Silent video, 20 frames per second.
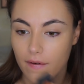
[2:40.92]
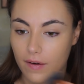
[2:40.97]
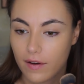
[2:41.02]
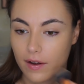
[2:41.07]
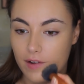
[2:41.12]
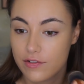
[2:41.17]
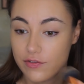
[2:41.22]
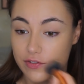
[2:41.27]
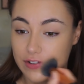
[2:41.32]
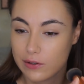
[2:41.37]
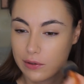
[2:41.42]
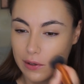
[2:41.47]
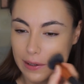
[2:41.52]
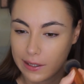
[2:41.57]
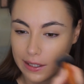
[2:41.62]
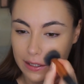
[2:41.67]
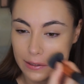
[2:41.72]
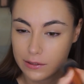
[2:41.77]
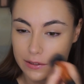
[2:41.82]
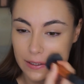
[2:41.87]
I feel
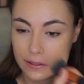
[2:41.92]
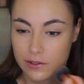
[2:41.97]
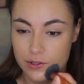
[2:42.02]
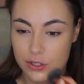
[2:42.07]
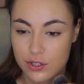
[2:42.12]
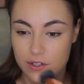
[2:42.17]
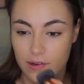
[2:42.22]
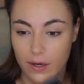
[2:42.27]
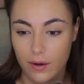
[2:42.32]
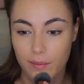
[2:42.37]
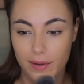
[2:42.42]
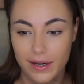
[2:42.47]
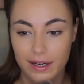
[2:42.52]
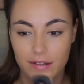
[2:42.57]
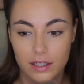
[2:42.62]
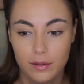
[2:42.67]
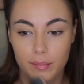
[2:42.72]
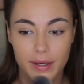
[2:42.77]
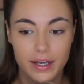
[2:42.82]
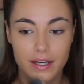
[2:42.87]
like it does show a
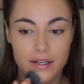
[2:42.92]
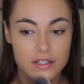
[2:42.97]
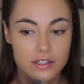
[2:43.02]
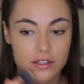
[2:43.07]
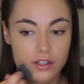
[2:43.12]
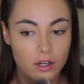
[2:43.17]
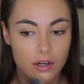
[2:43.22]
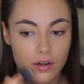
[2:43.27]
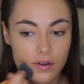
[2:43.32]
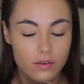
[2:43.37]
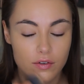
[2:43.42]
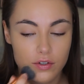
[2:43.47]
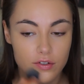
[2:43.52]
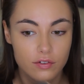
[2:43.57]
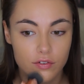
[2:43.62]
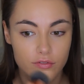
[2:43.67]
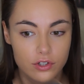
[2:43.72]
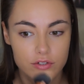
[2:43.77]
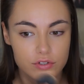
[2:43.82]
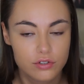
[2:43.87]
little bit. So
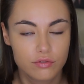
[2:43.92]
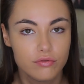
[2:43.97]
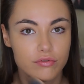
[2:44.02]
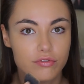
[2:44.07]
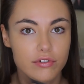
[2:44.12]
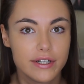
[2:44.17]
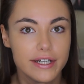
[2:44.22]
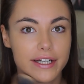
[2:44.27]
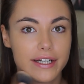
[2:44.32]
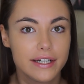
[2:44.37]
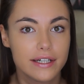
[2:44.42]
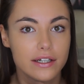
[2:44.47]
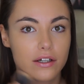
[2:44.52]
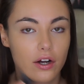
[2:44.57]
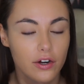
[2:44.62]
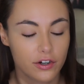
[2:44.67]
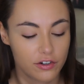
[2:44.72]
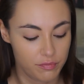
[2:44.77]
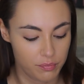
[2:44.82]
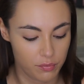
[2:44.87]
you've got to really
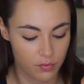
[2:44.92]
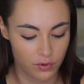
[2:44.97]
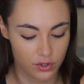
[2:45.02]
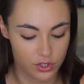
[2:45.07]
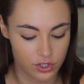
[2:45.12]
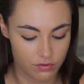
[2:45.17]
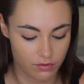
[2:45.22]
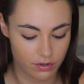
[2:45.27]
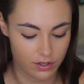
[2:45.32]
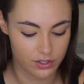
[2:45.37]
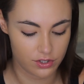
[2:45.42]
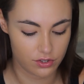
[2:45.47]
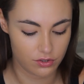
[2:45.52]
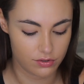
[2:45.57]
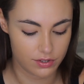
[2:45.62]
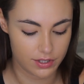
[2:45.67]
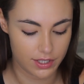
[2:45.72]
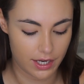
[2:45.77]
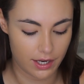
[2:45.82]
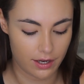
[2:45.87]
kind of moisturise your
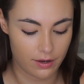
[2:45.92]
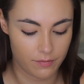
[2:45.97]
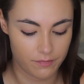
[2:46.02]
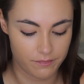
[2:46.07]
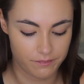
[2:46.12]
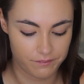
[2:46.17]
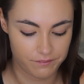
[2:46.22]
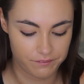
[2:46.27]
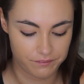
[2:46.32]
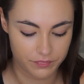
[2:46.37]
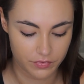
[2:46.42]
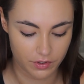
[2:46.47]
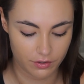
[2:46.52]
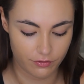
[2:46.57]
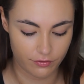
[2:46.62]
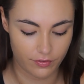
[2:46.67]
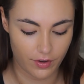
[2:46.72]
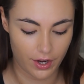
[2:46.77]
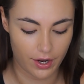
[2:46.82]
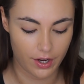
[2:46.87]
skin
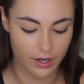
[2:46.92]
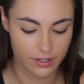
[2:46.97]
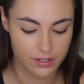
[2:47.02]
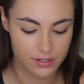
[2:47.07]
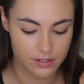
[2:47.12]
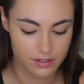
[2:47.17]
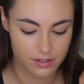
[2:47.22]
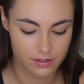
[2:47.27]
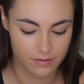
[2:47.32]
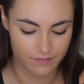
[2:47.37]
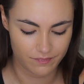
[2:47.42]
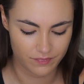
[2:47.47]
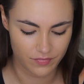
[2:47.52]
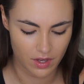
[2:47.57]
first.